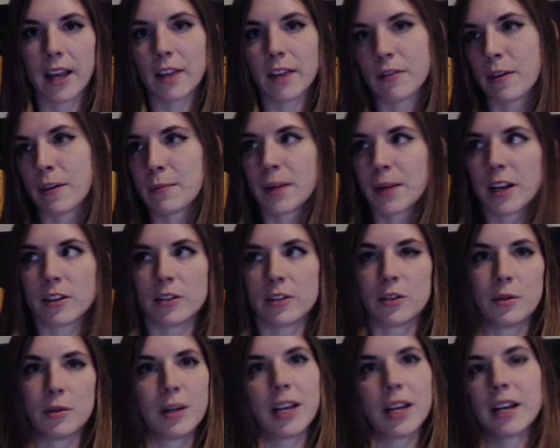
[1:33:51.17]
If I'm not
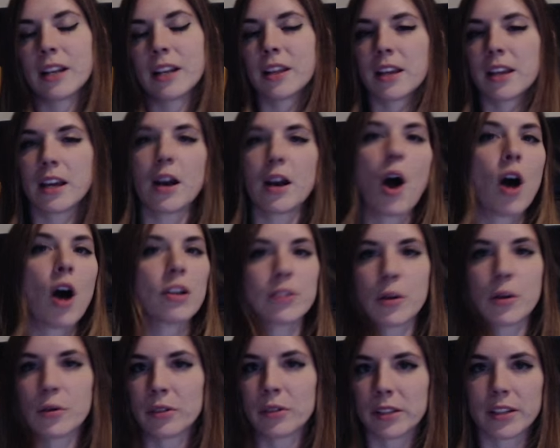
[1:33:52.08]
doing anything, I'll
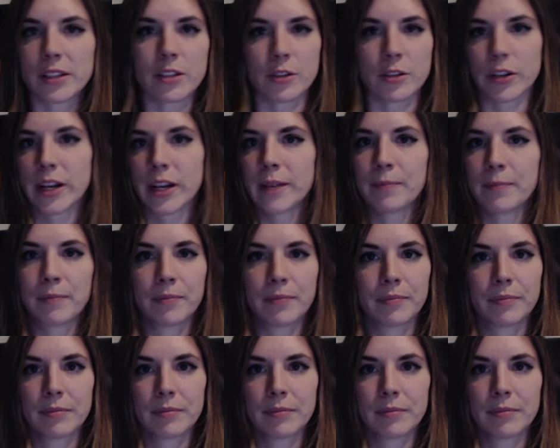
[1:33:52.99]
totally stream.